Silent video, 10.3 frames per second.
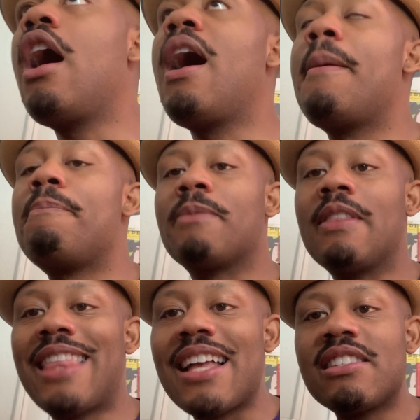
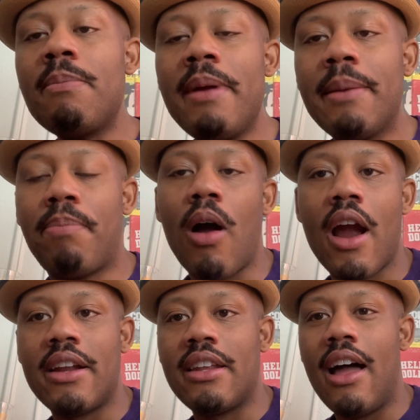that's the big
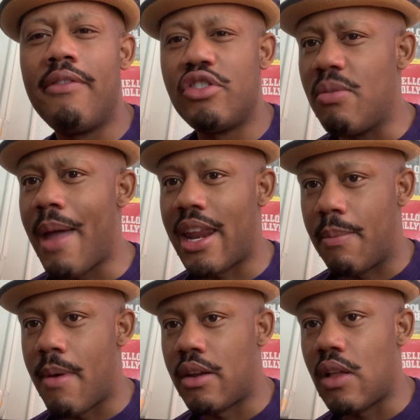part of the
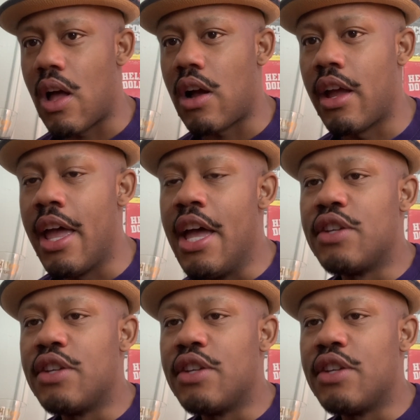dramatic monologue.